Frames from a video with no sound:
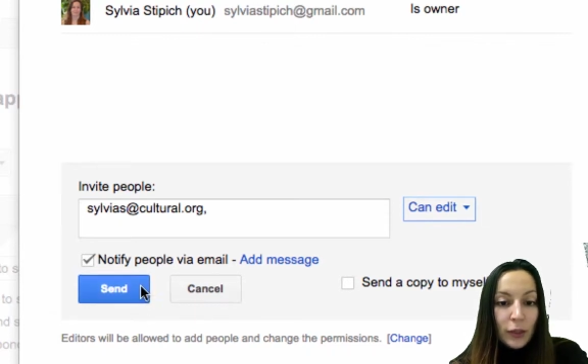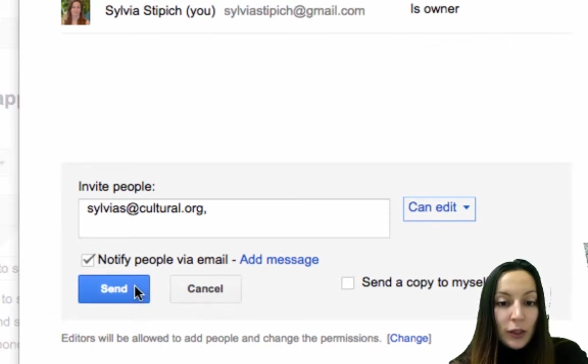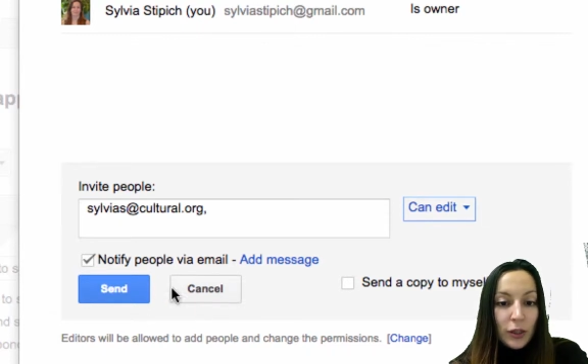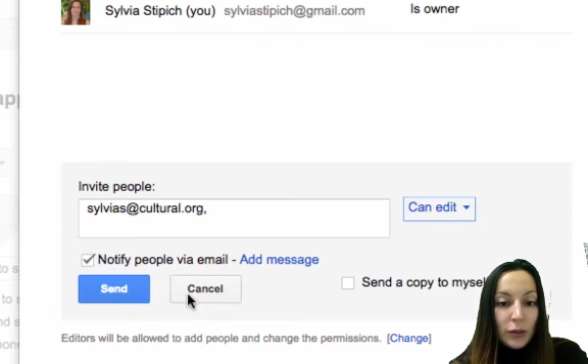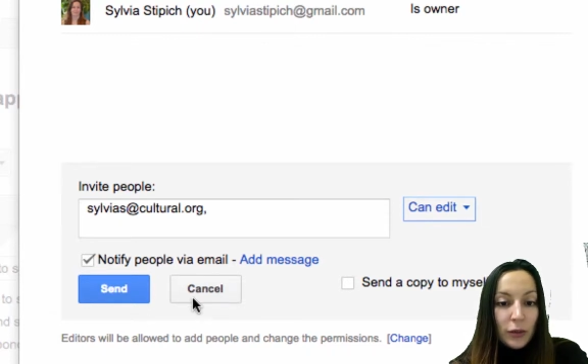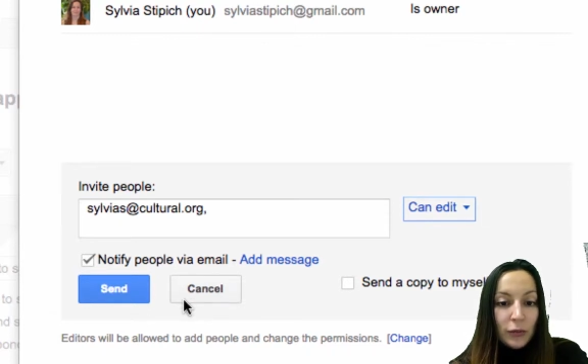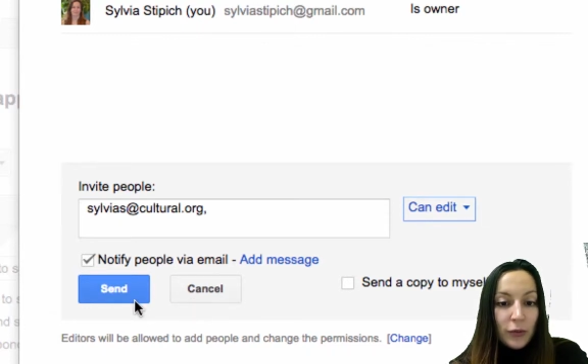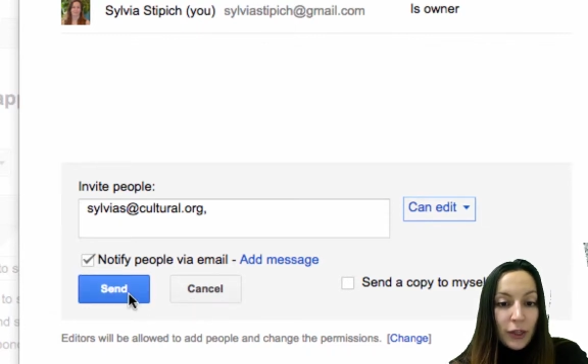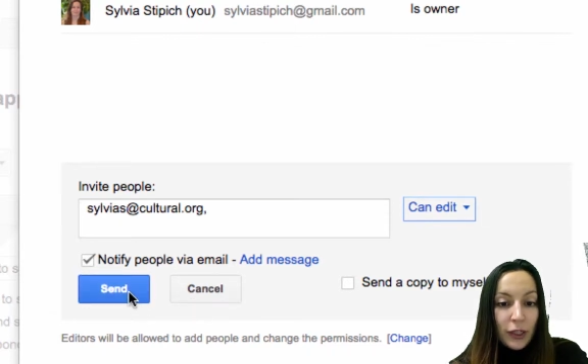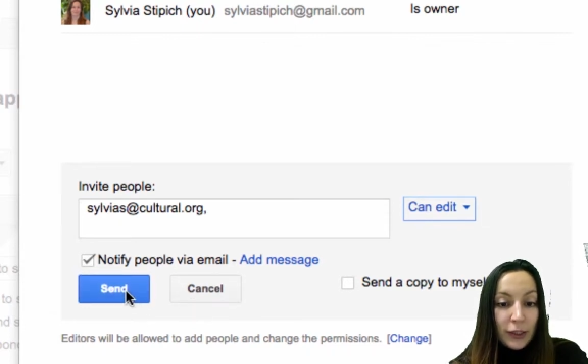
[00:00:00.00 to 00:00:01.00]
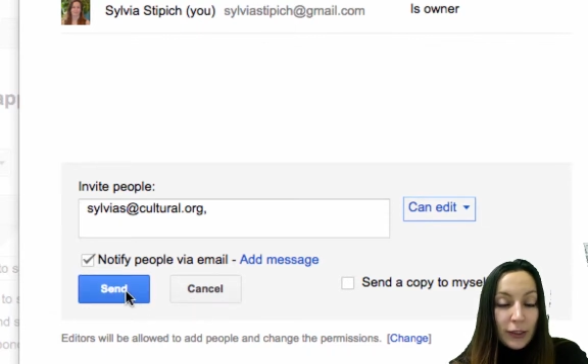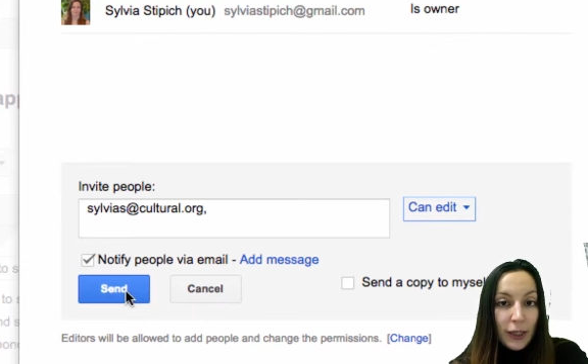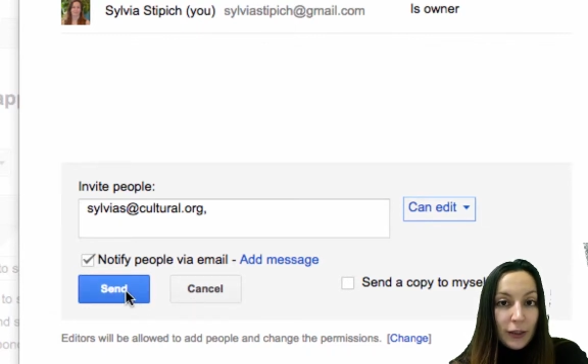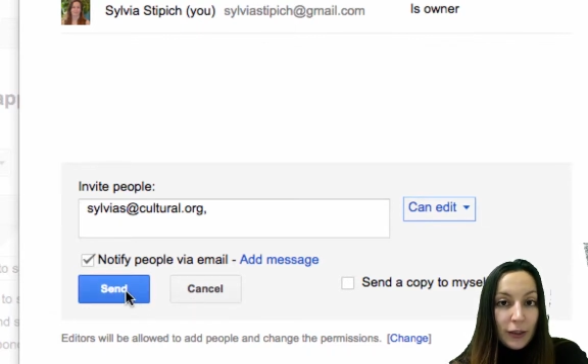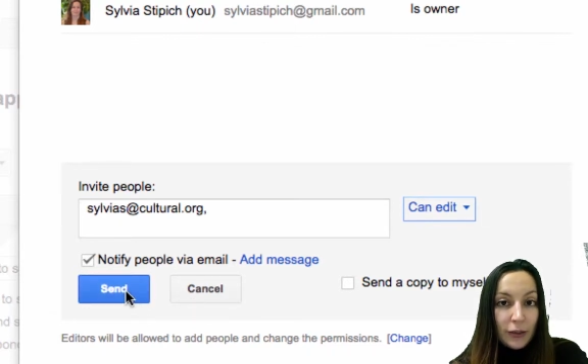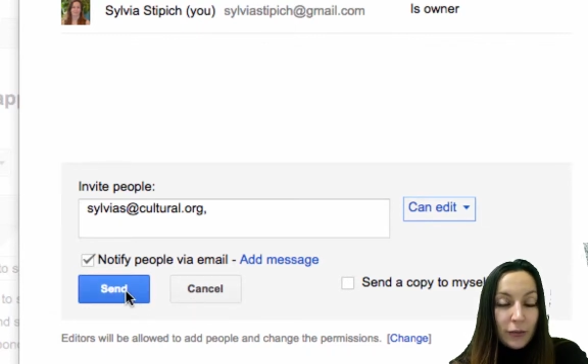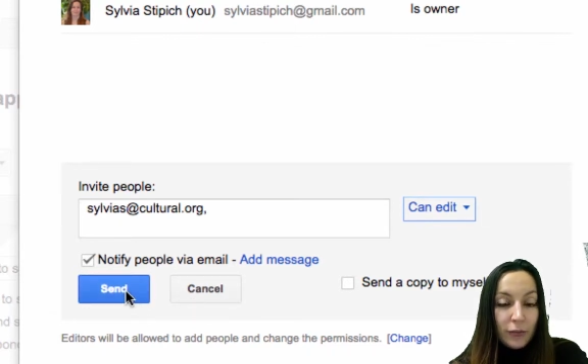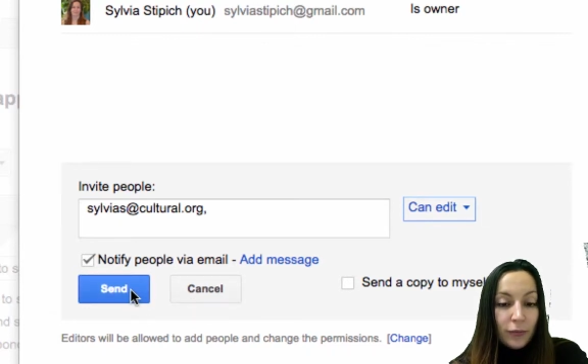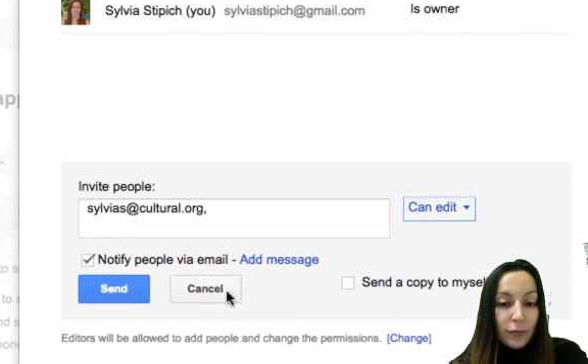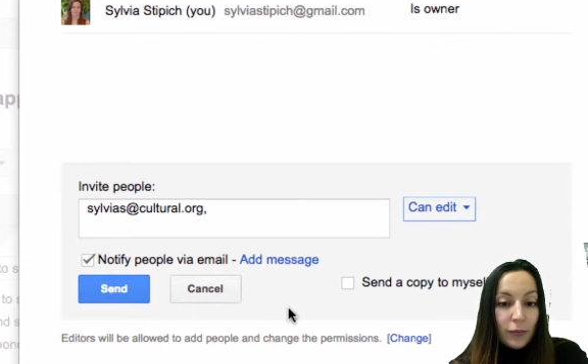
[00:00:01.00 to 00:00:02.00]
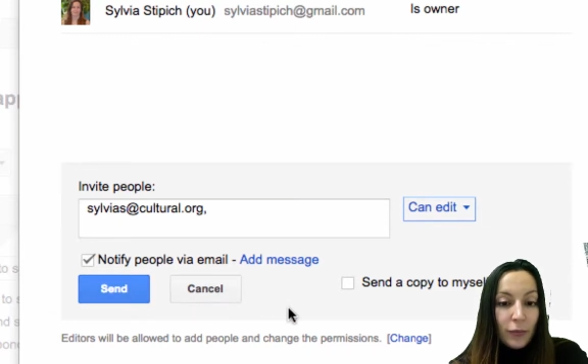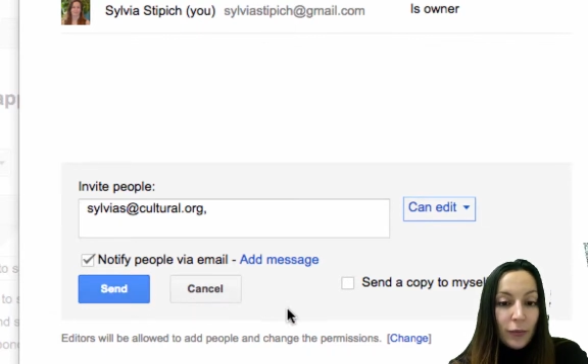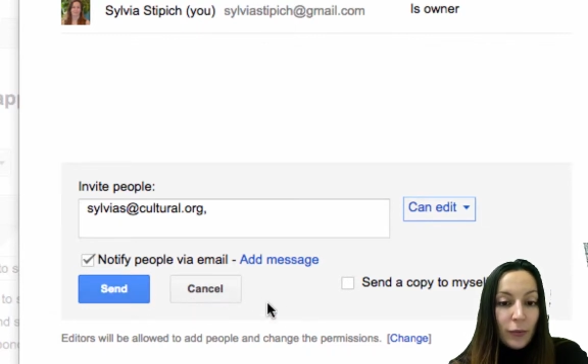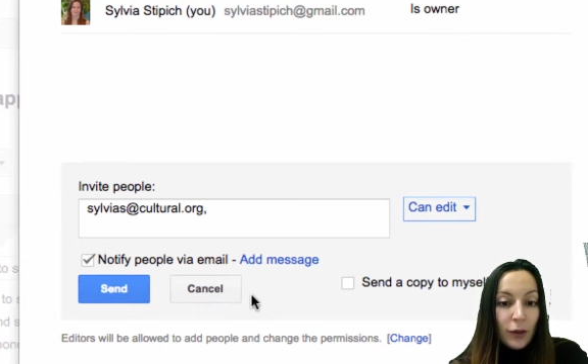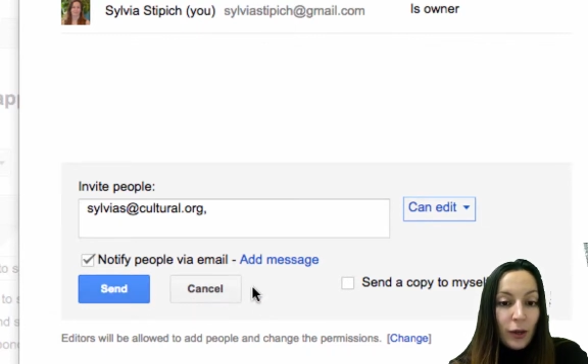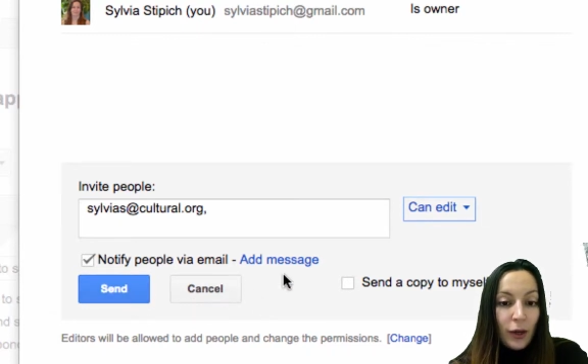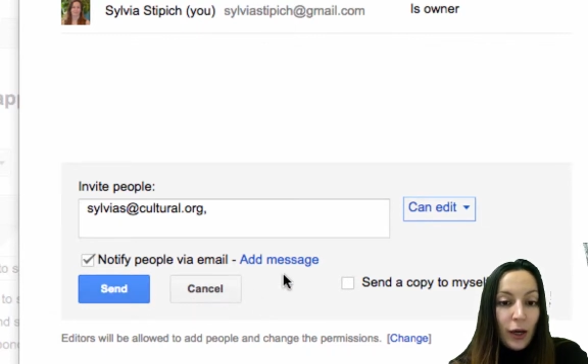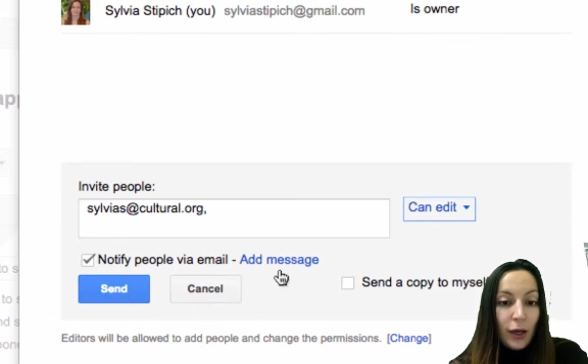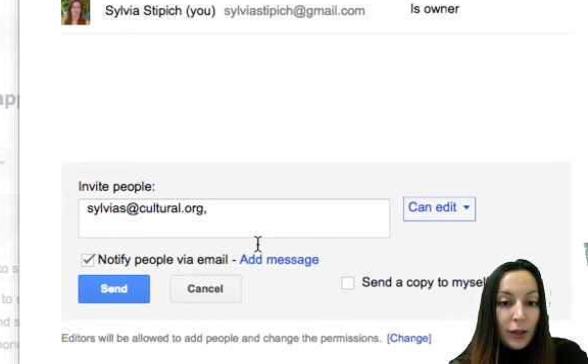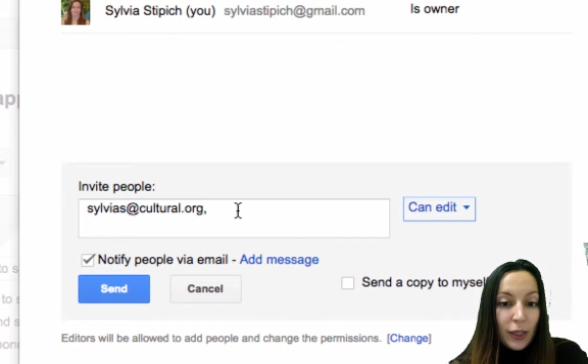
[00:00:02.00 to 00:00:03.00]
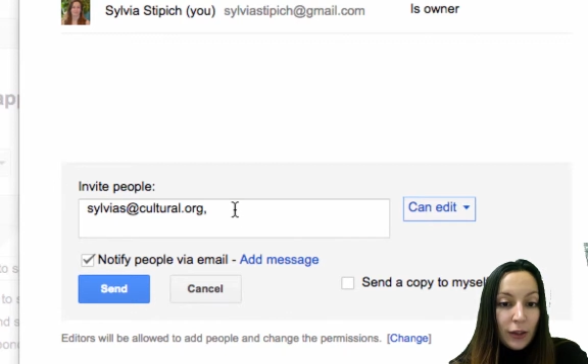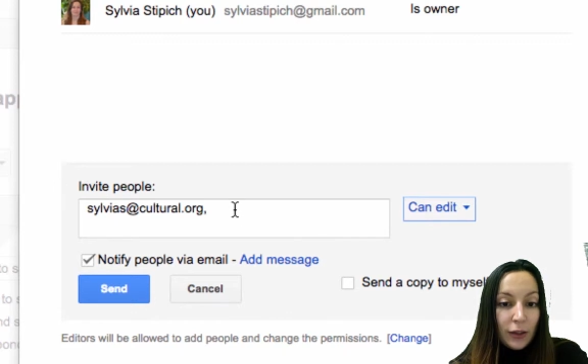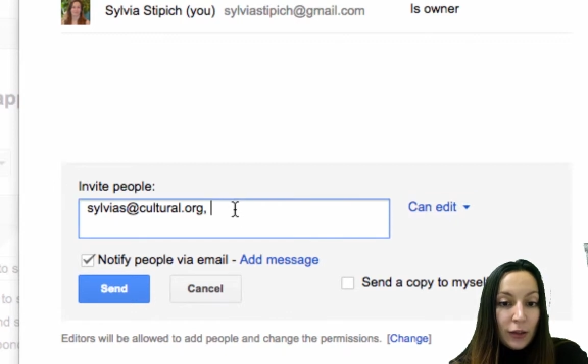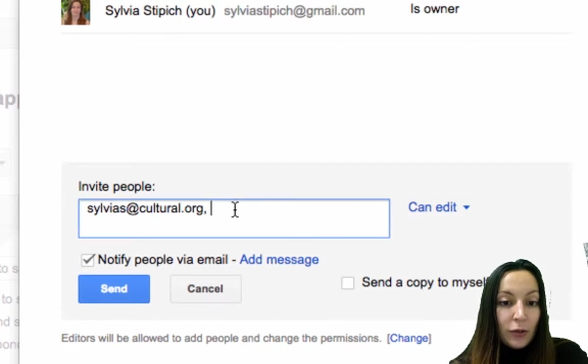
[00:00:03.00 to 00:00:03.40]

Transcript: And so if I click send, I'll get